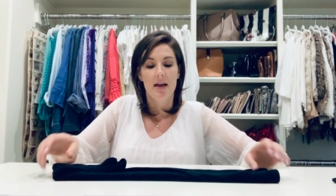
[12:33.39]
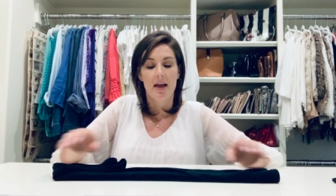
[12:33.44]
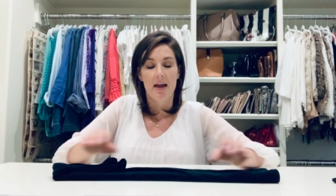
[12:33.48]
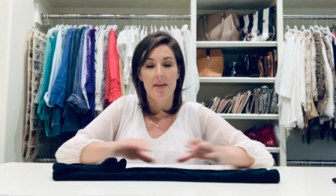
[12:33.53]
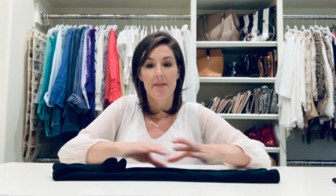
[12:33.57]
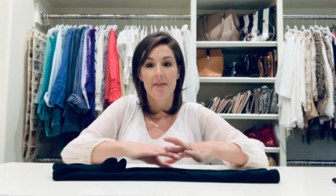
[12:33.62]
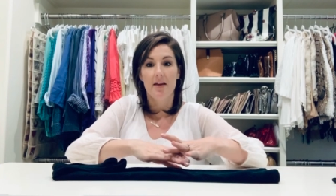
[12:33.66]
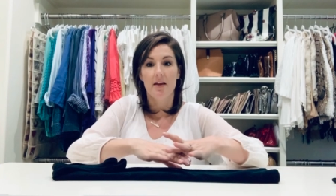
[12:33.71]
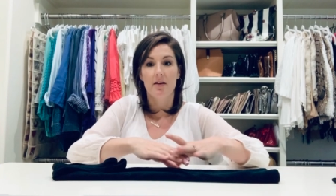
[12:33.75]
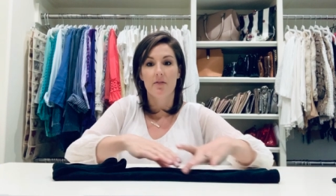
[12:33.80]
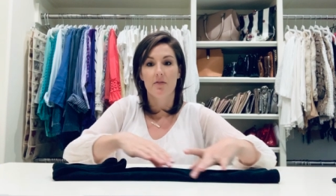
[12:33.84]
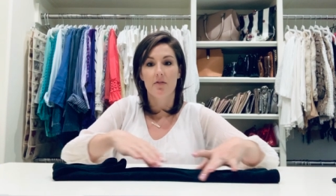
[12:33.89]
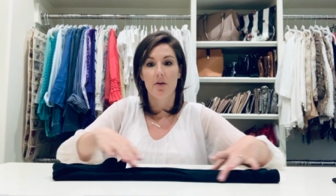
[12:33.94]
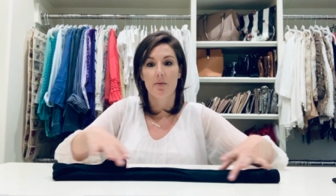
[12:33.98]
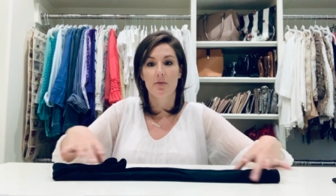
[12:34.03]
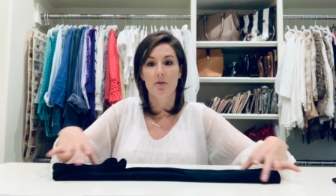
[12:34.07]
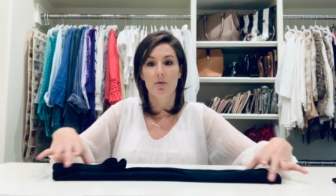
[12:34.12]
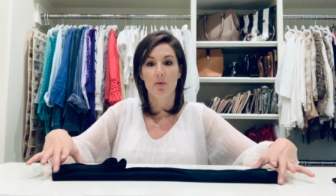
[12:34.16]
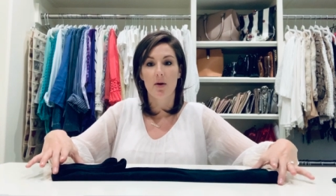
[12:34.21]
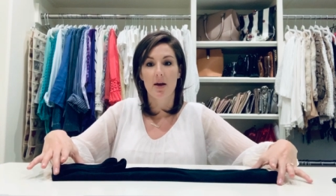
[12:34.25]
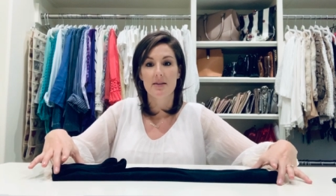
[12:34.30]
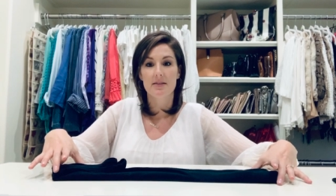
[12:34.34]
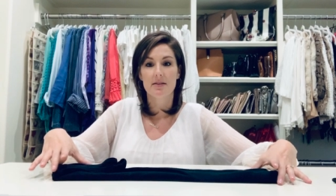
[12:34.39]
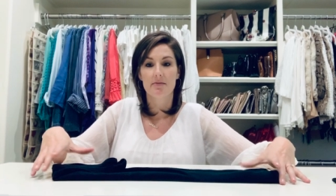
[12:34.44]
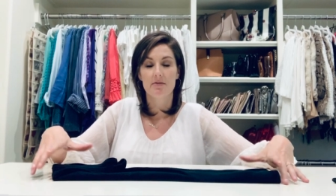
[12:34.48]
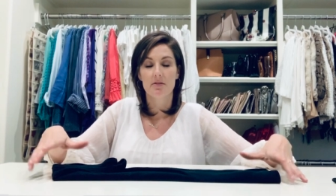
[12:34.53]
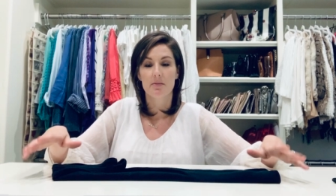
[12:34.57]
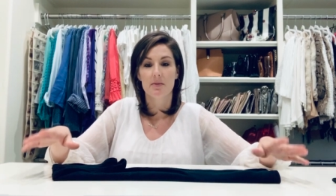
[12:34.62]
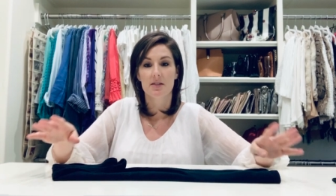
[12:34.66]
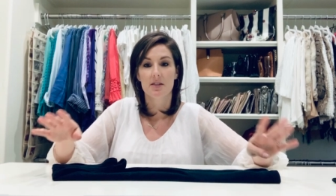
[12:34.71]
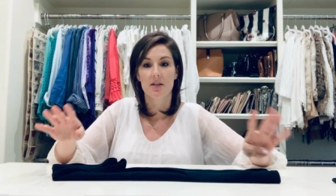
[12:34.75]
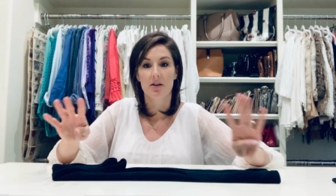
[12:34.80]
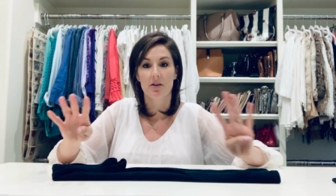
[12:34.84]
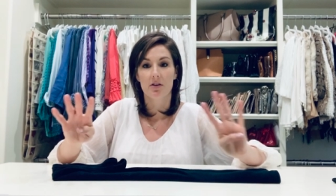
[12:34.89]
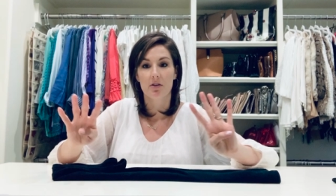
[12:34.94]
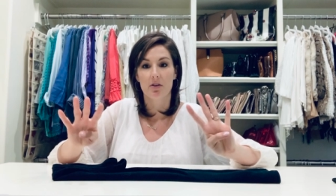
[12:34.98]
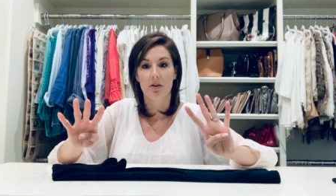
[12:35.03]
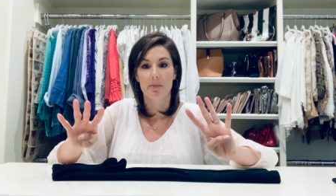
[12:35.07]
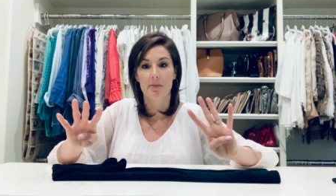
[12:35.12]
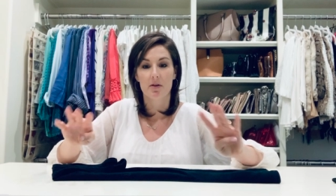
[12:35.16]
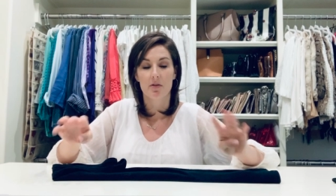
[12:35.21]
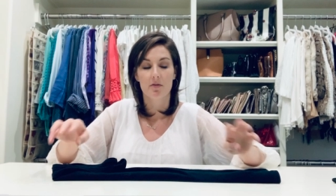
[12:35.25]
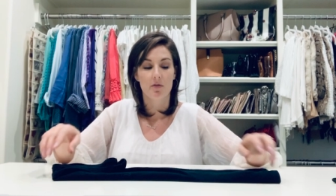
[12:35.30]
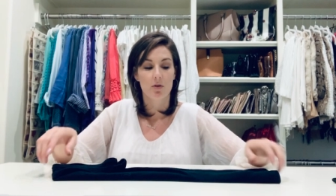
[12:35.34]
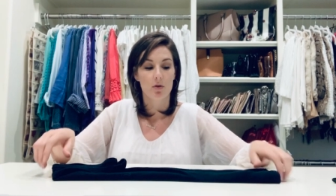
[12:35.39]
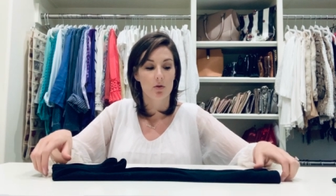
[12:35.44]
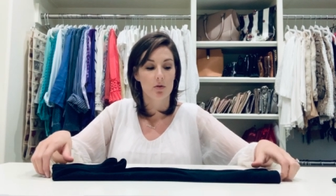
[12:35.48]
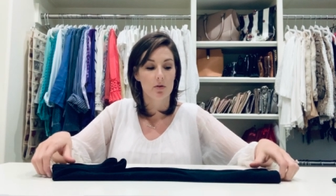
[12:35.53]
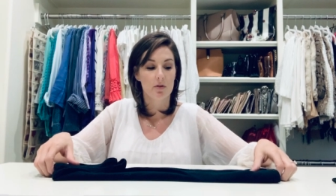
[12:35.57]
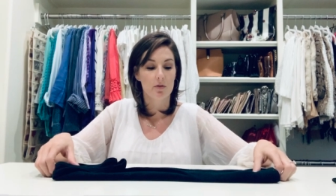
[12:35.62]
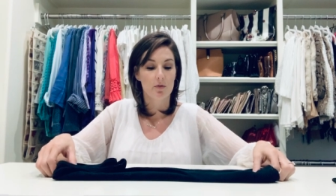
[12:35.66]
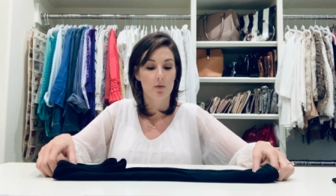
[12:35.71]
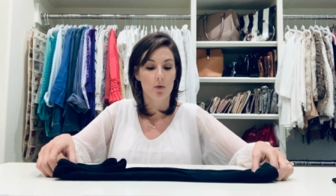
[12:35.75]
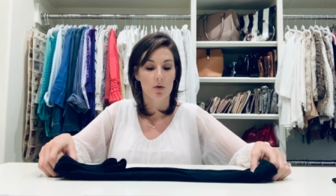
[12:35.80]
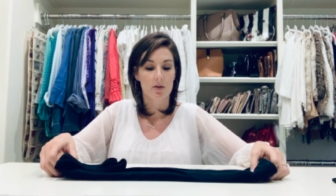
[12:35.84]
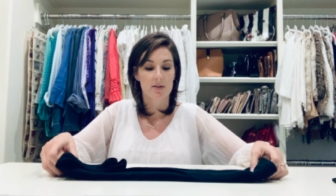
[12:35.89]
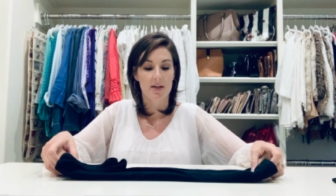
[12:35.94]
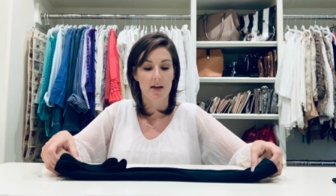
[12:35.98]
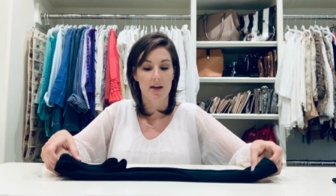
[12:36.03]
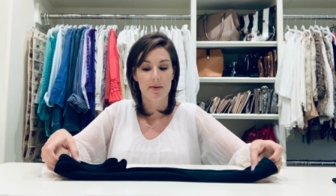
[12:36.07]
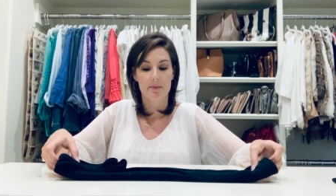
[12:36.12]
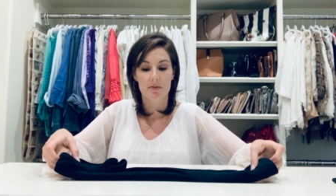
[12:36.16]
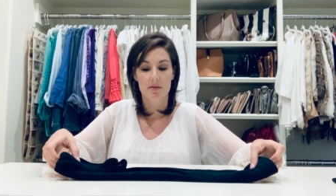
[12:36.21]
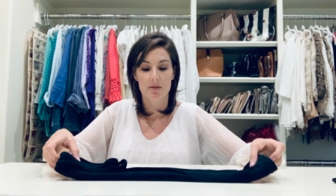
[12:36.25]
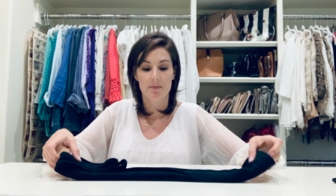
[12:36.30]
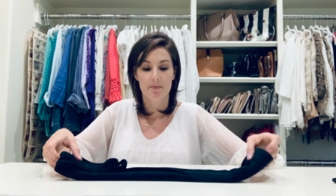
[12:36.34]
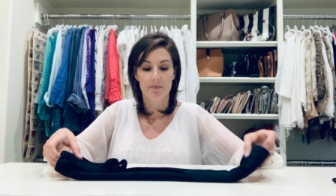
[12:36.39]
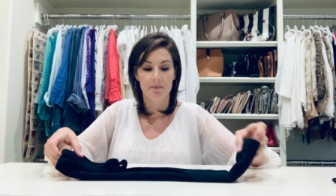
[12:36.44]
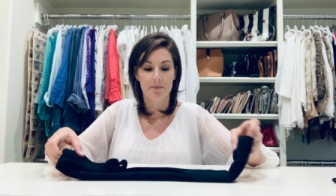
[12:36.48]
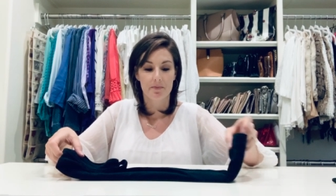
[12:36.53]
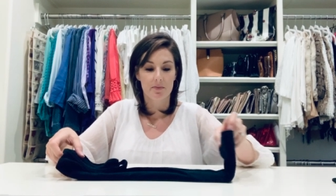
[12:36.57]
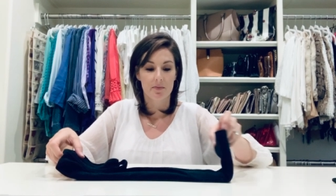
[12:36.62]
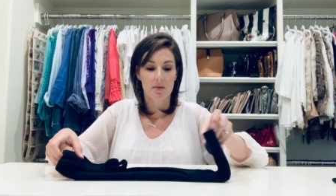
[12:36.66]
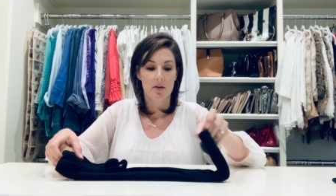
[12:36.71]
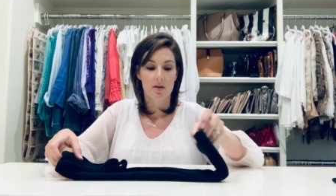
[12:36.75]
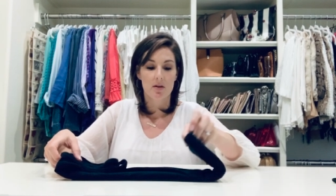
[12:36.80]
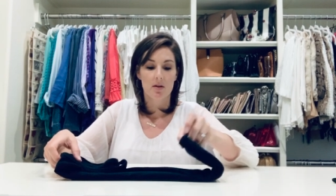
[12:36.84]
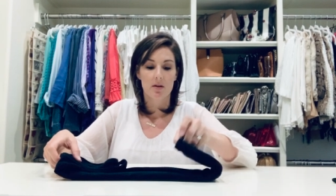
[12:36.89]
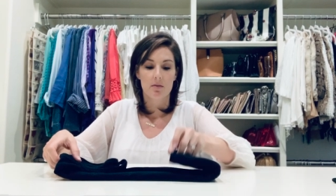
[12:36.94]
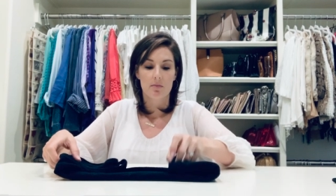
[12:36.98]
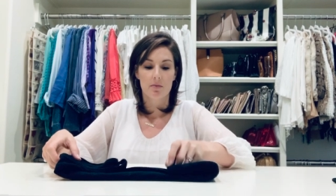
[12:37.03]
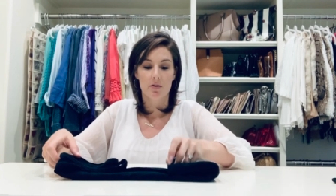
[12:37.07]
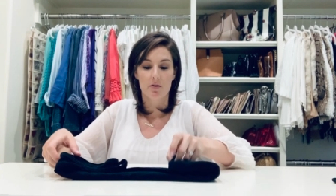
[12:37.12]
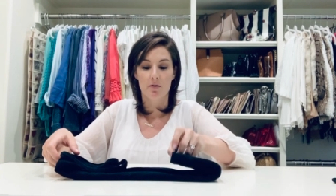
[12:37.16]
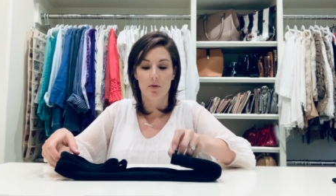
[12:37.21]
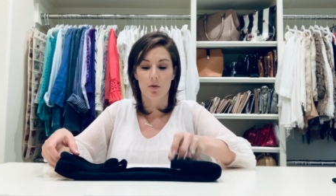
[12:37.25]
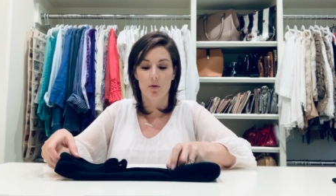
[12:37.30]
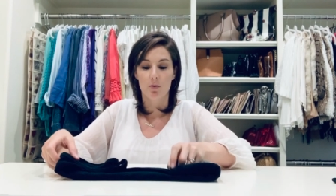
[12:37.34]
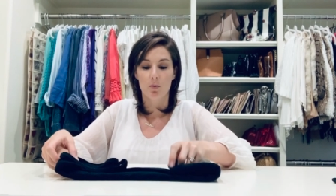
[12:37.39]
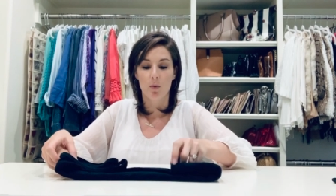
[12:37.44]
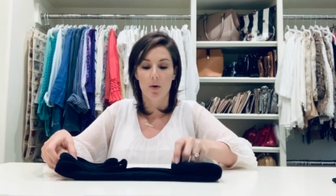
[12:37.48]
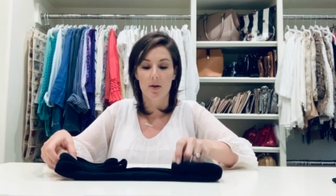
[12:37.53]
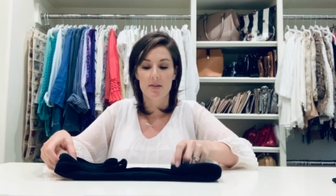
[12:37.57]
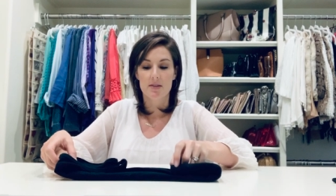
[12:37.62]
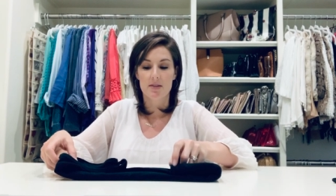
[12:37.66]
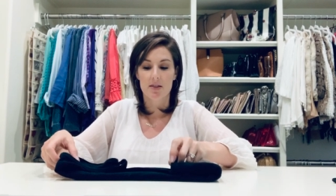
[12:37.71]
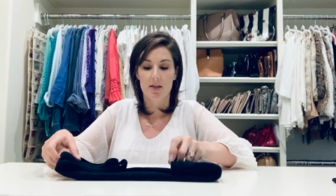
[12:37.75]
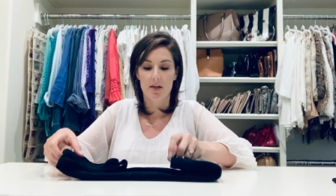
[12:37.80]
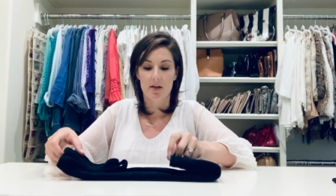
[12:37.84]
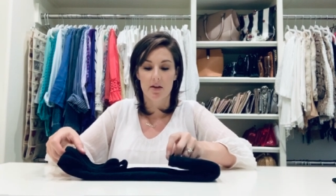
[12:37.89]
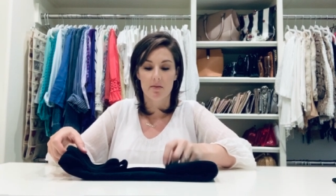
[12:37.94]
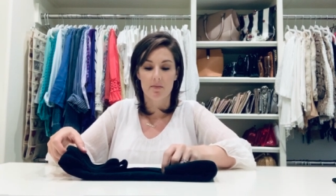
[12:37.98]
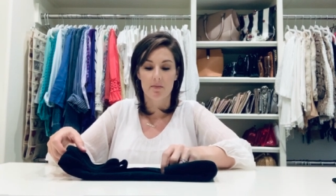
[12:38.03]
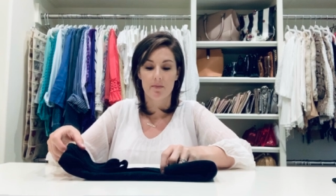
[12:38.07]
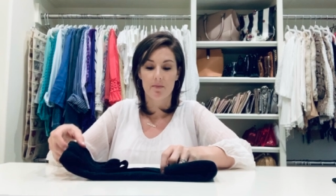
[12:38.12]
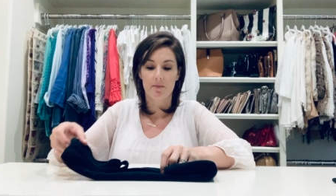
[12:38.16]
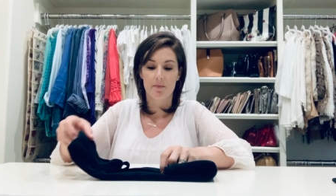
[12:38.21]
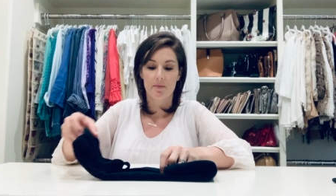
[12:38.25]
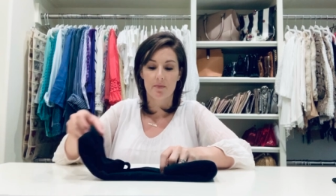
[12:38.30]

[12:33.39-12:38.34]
And then from the rest of the material, I'm going to fold four times. I'm going to fold once here,